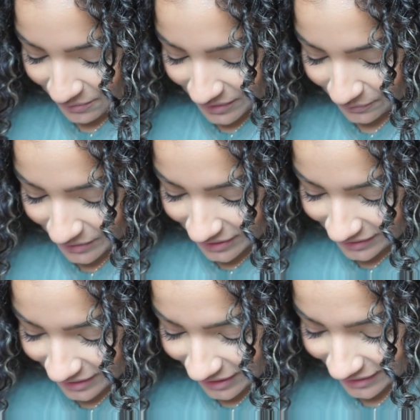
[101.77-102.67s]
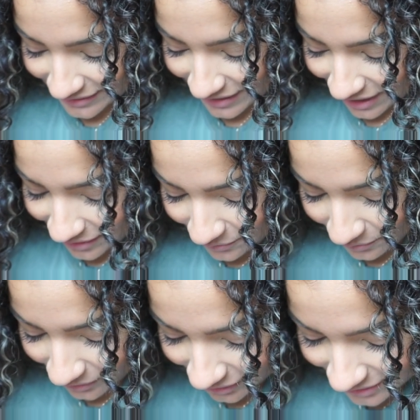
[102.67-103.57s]
What does the exact
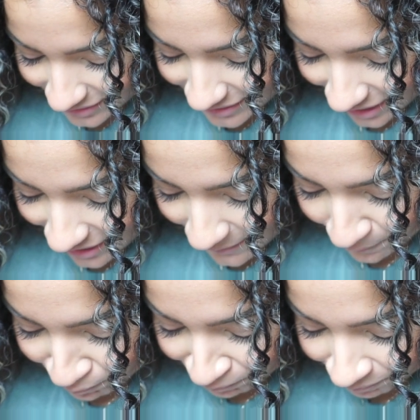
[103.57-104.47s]
word say?